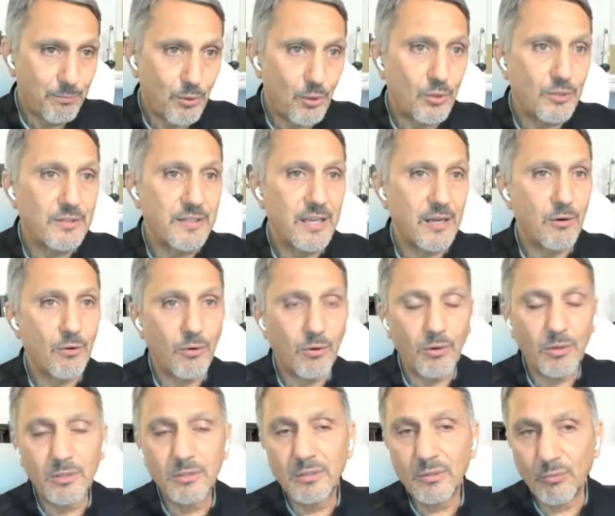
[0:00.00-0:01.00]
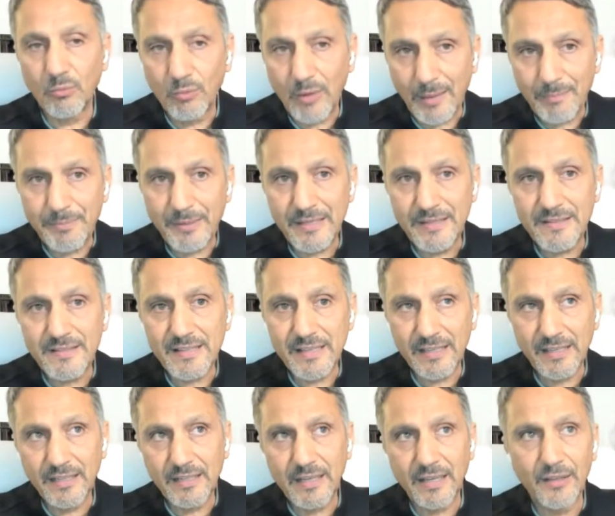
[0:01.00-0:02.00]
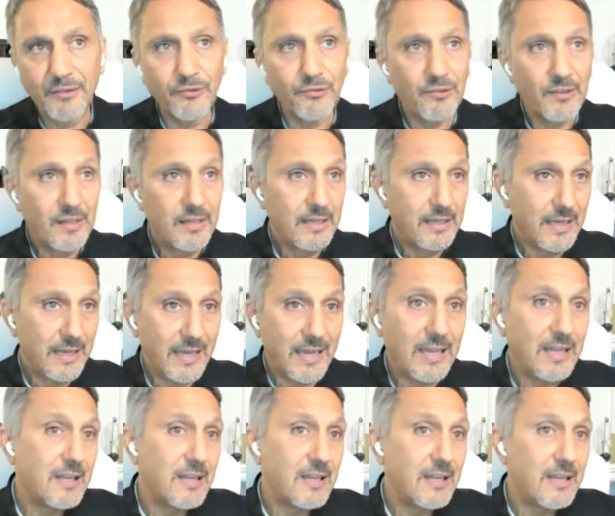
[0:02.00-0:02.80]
import their own weapons and guns,